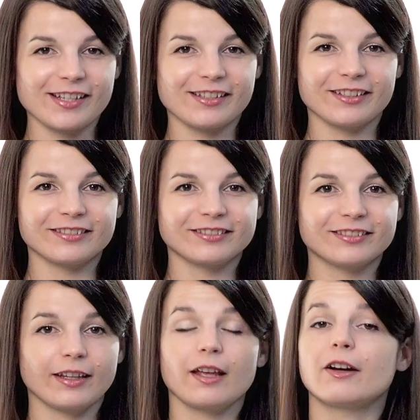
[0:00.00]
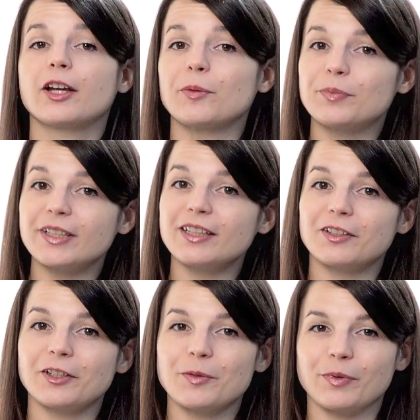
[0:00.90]
lesson, get our complete
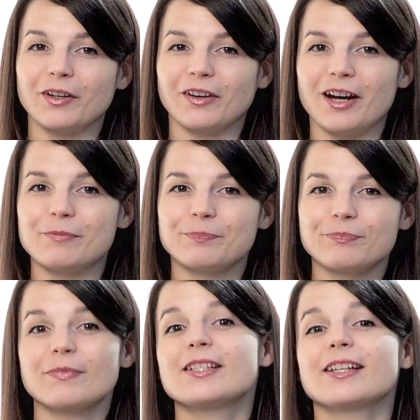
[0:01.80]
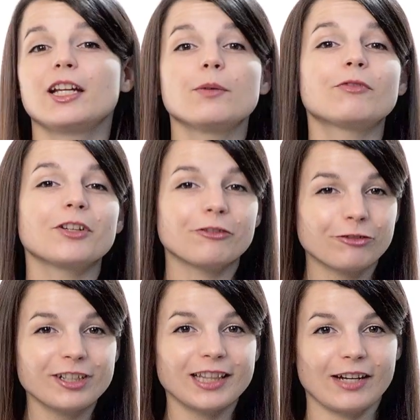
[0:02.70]
learning program. Sign up for your
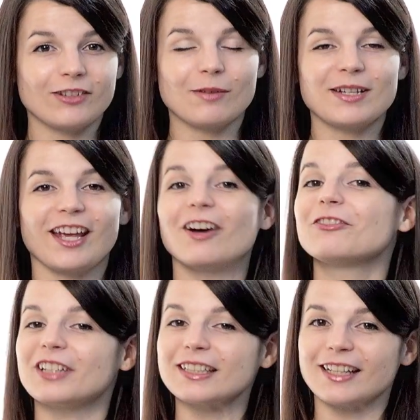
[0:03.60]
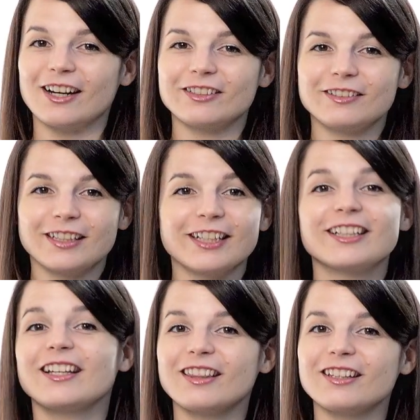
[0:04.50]
free lifetime account right now.
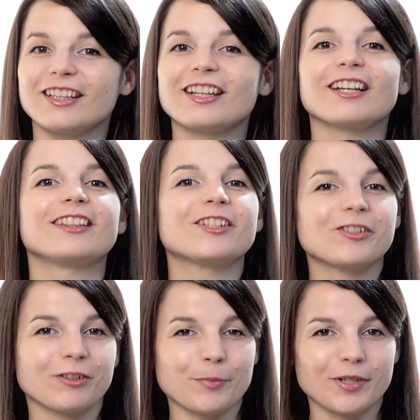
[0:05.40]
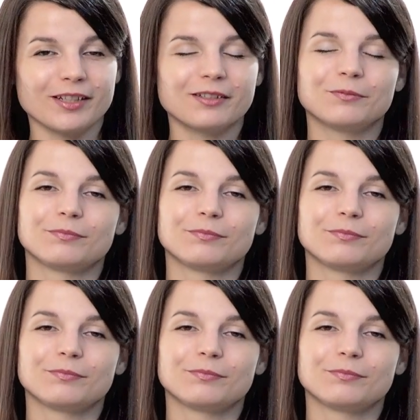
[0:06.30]
Click the link in the description.